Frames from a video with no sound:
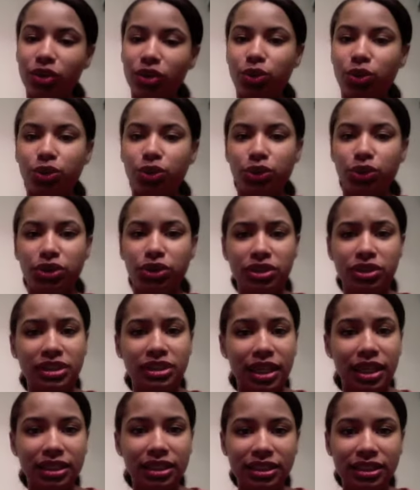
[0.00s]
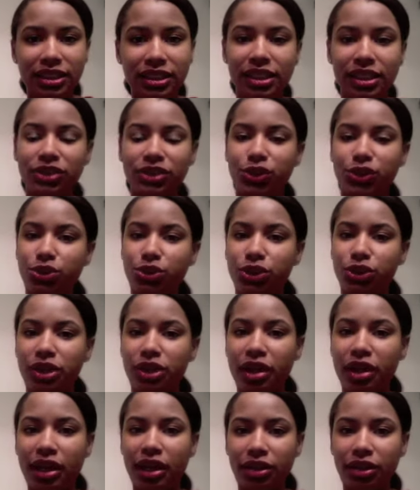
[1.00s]
You do your dustings, you do your
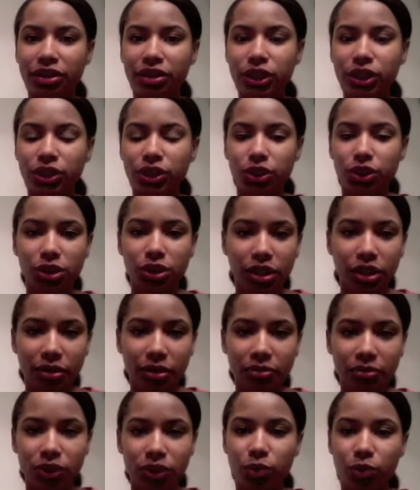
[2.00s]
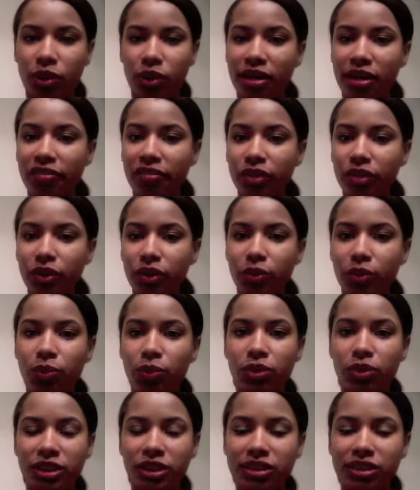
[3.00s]
hair trims, whatever you
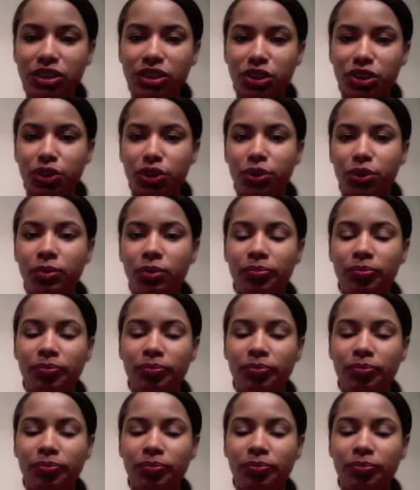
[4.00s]
need to do.